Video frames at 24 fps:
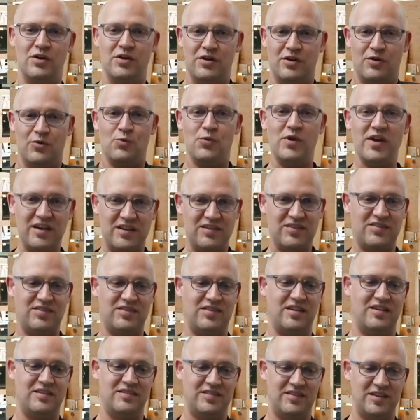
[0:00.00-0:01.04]
Rick's
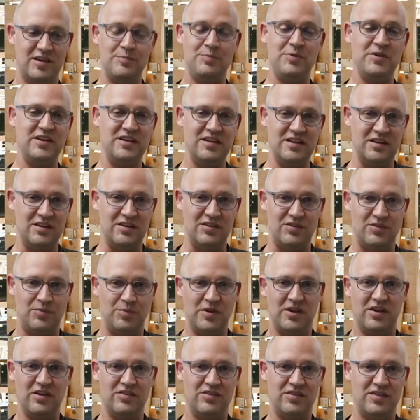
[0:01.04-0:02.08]
CPDs
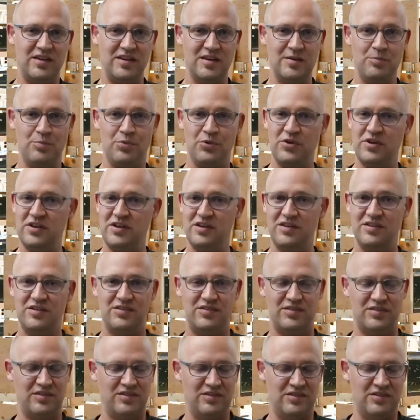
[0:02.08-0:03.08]
because he breeds